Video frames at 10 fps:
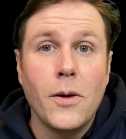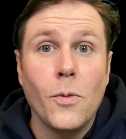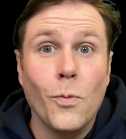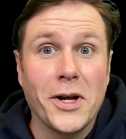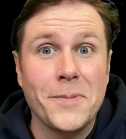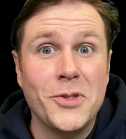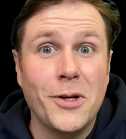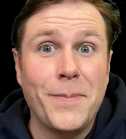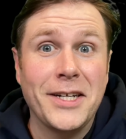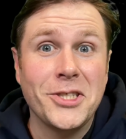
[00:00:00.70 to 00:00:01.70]
Welcome to
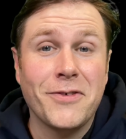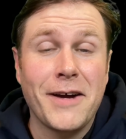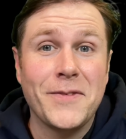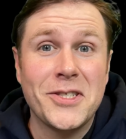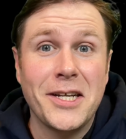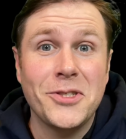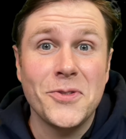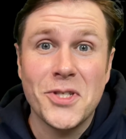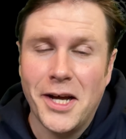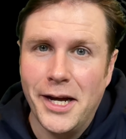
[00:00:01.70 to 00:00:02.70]
Apache Karaf
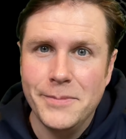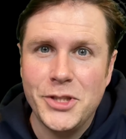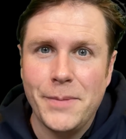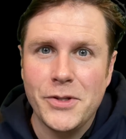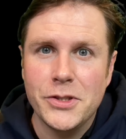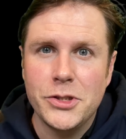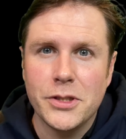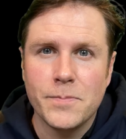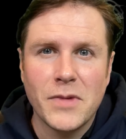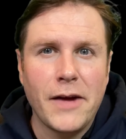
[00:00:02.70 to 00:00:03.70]
Essentials. I'm Jamie
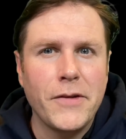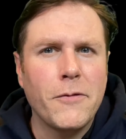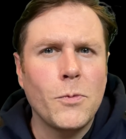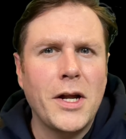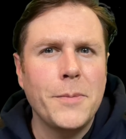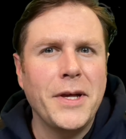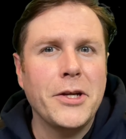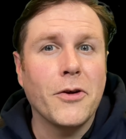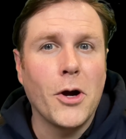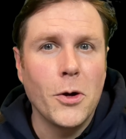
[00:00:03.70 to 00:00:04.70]
Goodyear. Have you ever wanted to
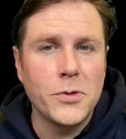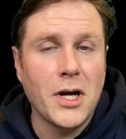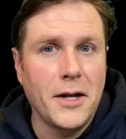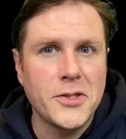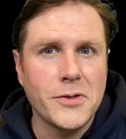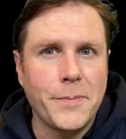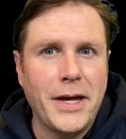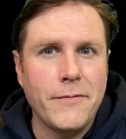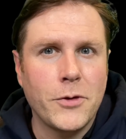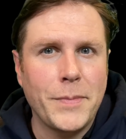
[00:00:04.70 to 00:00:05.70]
make your own console
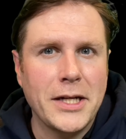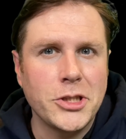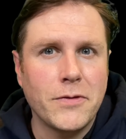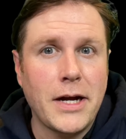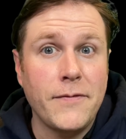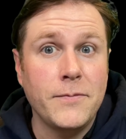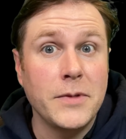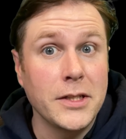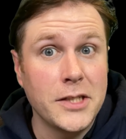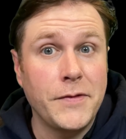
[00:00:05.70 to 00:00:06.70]
command for Apache Karaf?
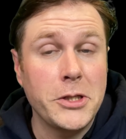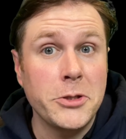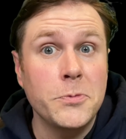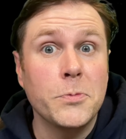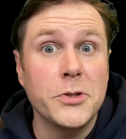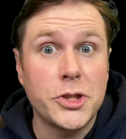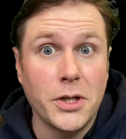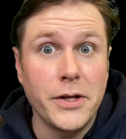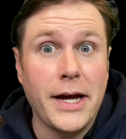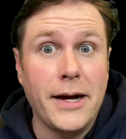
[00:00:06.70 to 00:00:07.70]
In this video, we'll
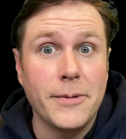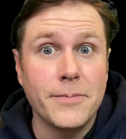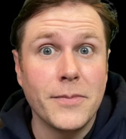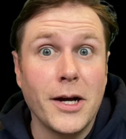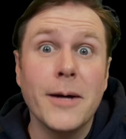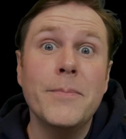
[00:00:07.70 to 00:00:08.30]
show you how. Up